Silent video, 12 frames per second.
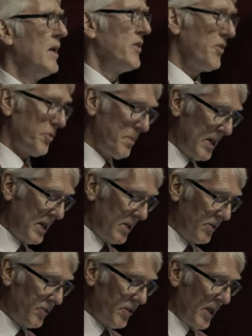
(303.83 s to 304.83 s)
This
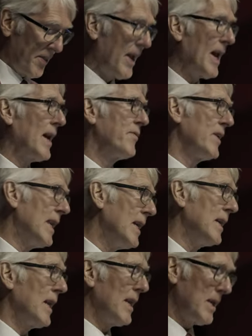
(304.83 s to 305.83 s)
means they have
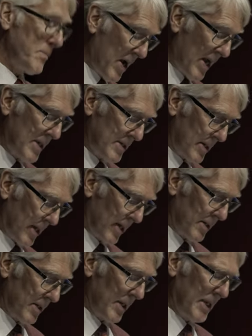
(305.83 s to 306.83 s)
legally
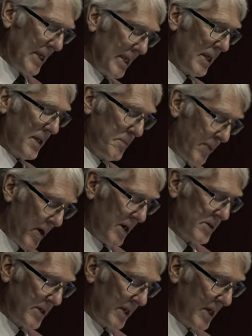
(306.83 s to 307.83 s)
binding, legally
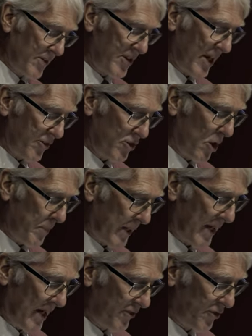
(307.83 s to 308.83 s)
binding international
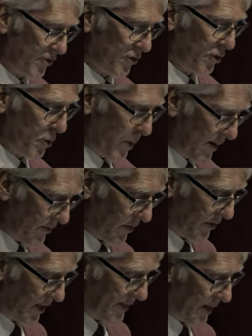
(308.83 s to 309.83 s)
obligations to do
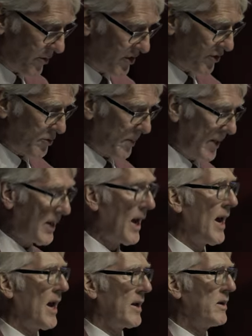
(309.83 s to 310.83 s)
everything they reasonably
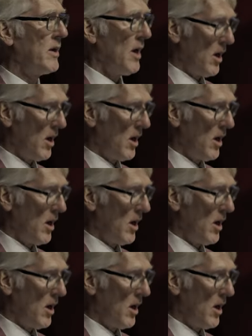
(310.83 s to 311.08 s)
can